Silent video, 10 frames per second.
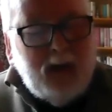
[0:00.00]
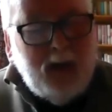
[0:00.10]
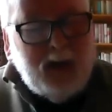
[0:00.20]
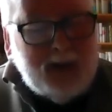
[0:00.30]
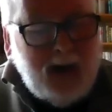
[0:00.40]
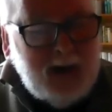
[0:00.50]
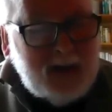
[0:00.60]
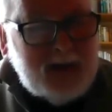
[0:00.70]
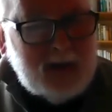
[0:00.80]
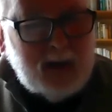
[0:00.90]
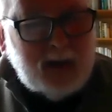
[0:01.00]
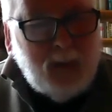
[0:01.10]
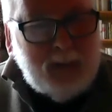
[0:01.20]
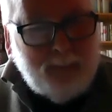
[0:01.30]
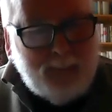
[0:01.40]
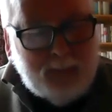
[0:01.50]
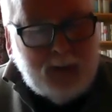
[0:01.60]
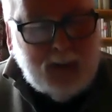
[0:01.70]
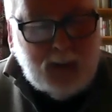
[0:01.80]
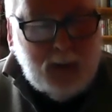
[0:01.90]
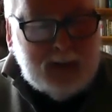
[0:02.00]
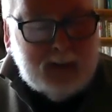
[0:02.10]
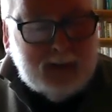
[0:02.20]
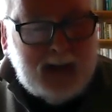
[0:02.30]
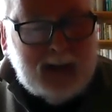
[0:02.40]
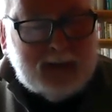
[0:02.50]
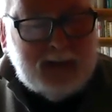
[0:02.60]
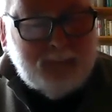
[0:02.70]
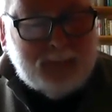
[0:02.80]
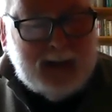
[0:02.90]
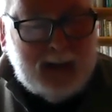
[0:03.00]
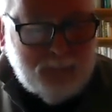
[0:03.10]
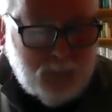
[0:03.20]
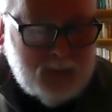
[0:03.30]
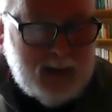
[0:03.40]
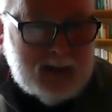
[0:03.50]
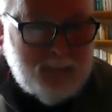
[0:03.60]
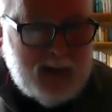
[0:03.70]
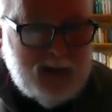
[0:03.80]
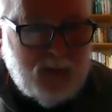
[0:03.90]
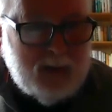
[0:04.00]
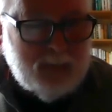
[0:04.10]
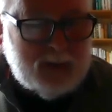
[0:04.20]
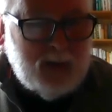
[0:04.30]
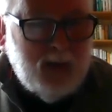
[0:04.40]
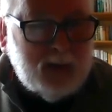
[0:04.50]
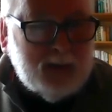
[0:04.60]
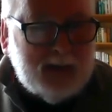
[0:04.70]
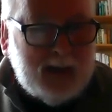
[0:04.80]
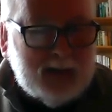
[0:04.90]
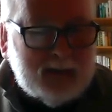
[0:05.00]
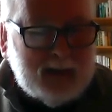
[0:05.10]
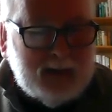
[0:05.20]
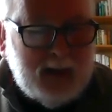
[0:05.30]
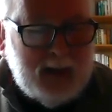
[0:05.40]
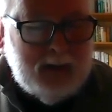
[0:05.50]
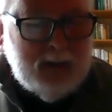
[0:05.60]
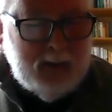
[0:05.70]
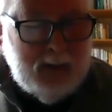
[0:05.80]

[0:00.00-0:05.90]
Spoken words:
Garda said people are quite entitled to protest peacefully, but they're not entitled to